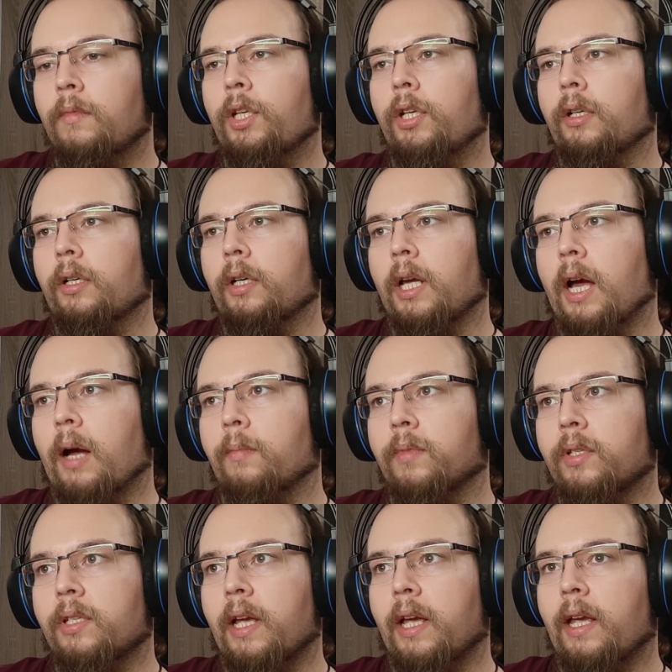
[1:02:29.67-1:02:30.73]
Here
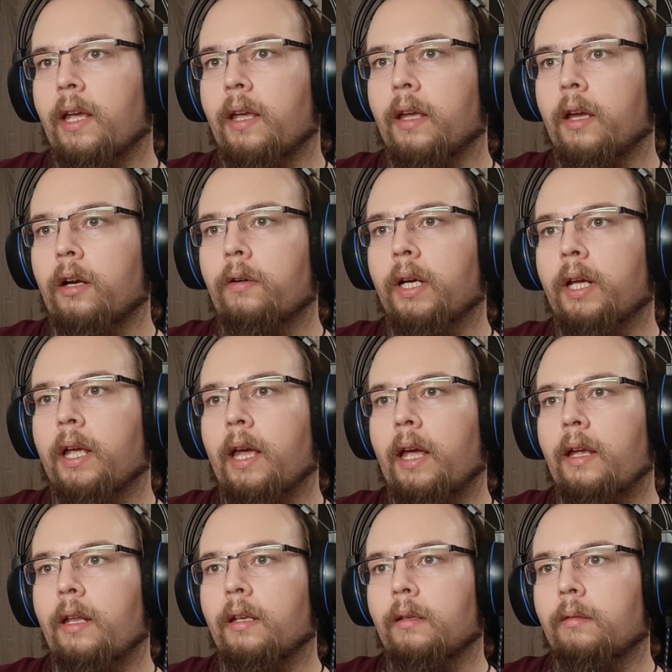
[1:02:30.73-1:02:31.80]
comes a
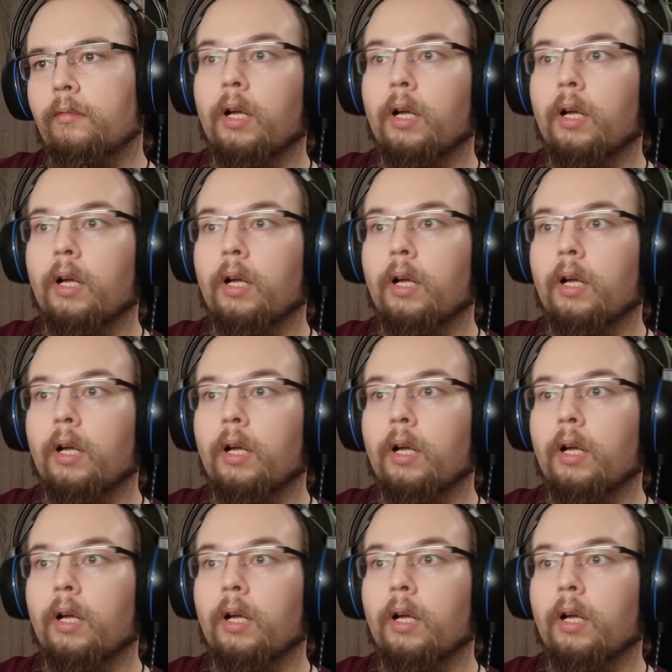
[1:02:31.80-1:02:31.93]
hurricane.